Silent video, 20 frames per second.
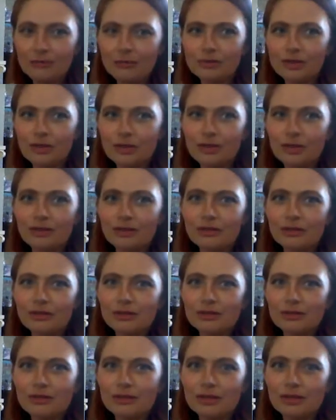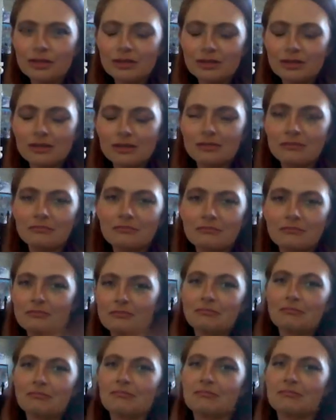girls just
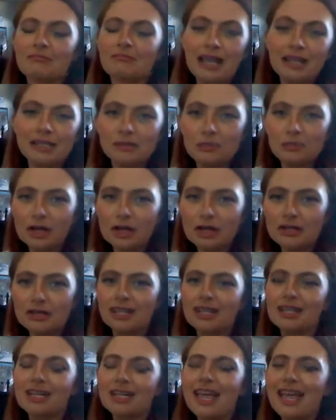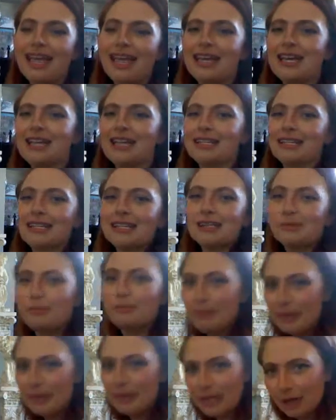as a person, and this
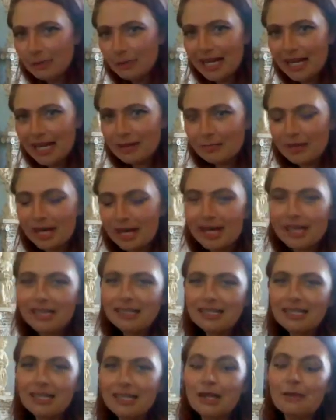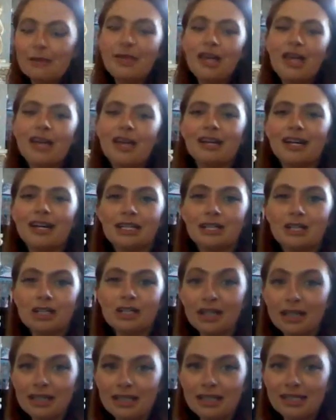bitter man behind him got
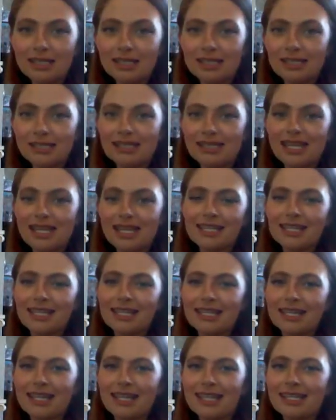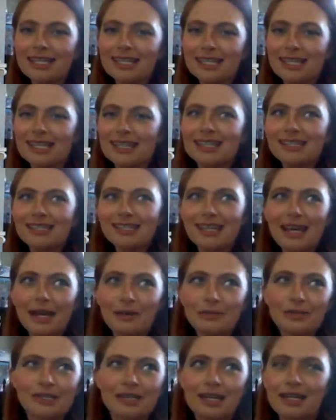jealous that like this guy
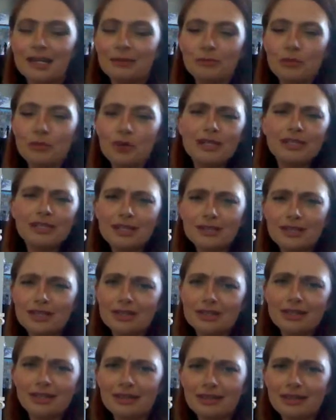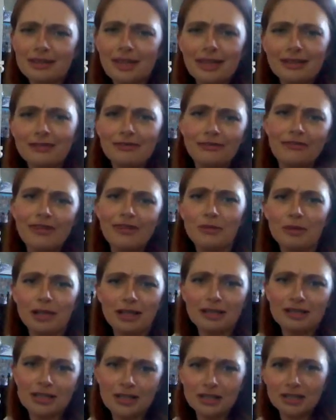was getting more attention, like
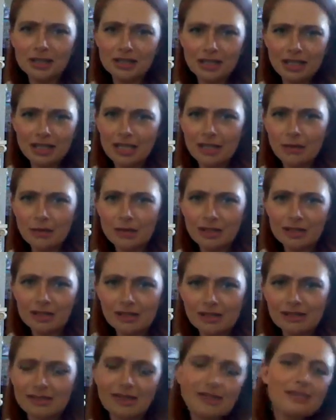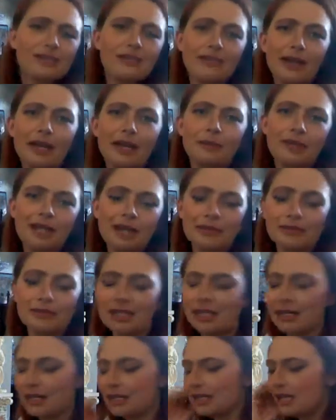female attention, than he was. That's the vibe that I was
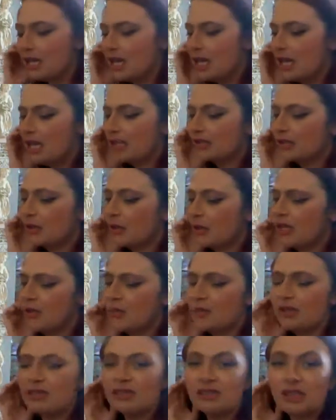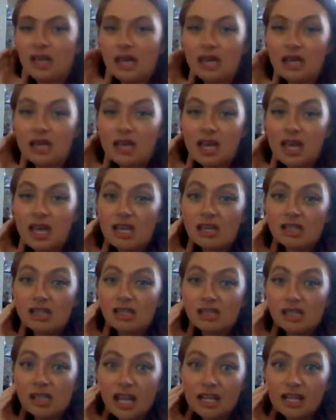getting. So he was like
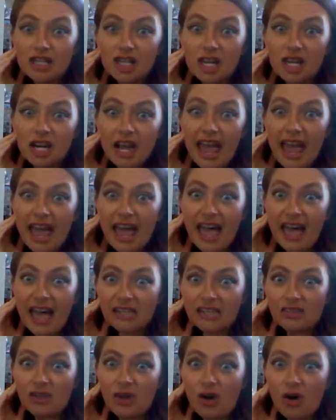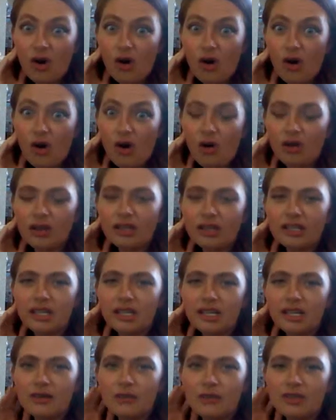such an asshole, and
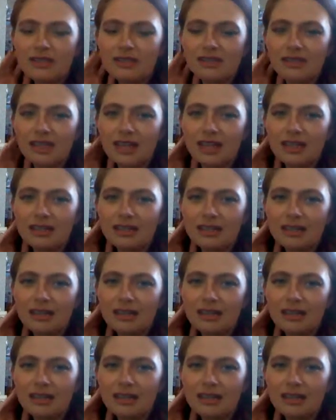he was like